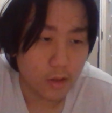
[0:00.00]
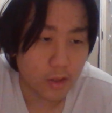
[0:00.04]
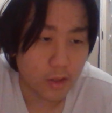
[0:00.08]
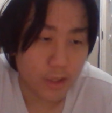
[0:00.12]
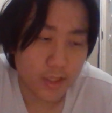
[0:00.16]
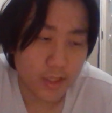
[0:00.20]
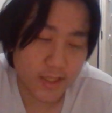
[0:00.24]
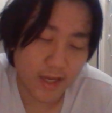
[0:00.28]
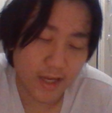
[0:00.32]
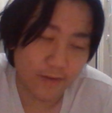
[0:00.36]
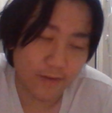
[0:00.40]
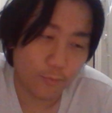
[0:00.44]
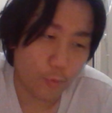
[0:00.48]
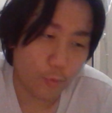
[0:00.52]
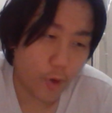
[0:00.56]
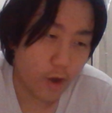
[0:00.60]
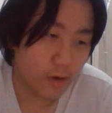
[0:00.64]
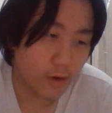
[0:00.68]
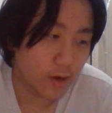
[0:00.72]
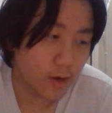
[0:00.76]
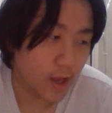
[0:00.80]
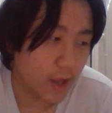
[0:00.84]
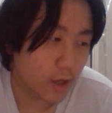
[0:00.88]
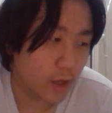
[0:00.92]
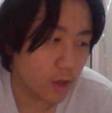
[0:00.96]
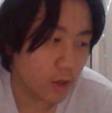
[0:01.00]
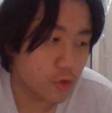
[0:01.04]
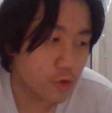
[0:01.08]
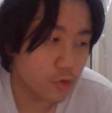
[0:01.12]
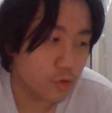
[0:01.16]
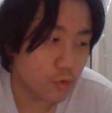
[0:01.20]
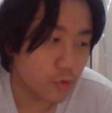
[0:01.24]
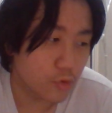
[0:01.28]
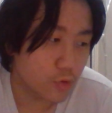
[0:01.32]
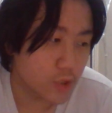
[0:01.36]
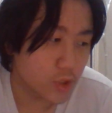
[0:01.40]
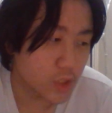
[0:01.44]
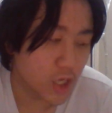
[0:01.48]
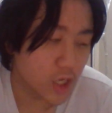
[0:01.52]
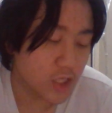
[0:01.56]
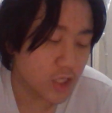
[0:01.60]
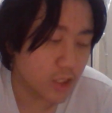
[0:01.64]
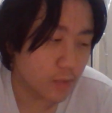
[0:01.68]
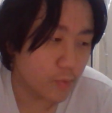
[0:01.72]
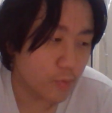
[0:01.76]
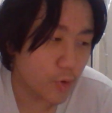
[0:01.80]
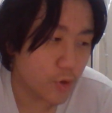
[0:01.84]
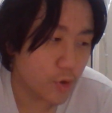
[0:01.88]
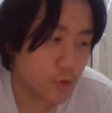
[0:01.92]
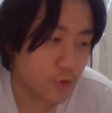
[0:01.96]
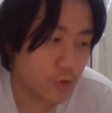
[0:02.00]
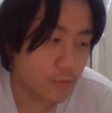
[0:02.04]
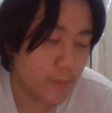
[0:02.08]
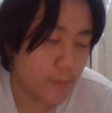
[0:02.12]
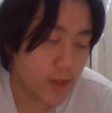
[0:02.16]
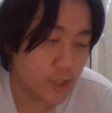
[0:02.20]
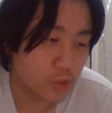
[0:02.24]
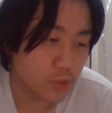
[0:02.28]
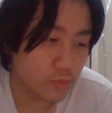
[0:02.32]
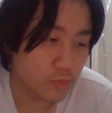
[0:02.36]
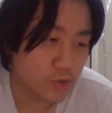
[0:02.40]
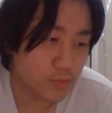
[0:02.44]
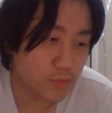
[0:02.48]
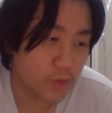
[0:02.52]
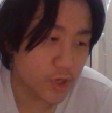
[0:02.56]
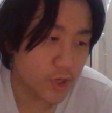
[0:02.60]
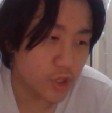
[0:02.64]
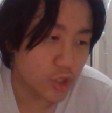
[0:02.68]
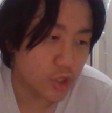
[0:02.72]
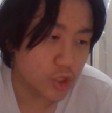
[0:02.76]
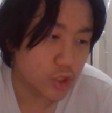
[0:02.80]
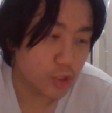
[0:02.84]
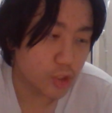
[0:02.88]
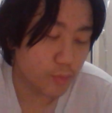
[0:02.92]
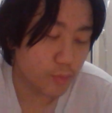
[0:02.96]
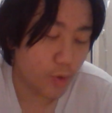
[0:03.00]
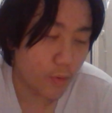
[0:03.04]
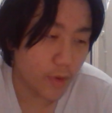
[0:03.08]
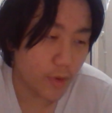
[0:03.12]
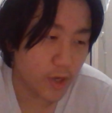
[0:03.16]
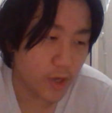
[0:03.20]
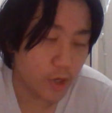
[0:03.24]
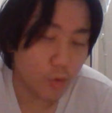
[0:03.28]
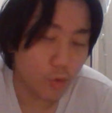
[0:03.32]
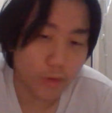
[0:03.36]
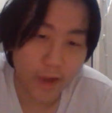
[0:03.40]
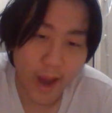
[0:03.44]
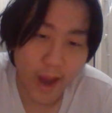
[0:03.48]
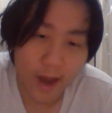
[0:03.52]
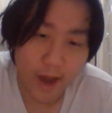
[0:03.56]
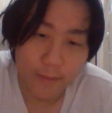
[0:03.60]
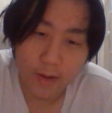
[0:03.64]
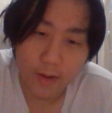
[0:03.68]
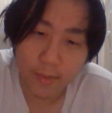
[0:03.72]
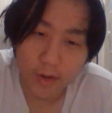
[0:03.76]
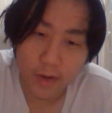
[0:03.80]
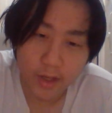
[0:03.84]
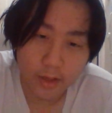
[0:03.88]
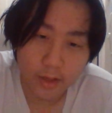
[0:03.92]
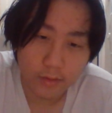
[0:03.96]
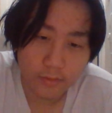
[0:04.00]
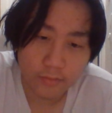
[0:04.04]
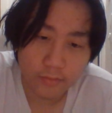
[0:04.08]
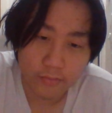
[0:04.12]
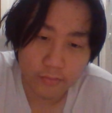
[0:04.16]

It's kind of weird. Like you, so at some point you make so much money to the point where you don't care about money.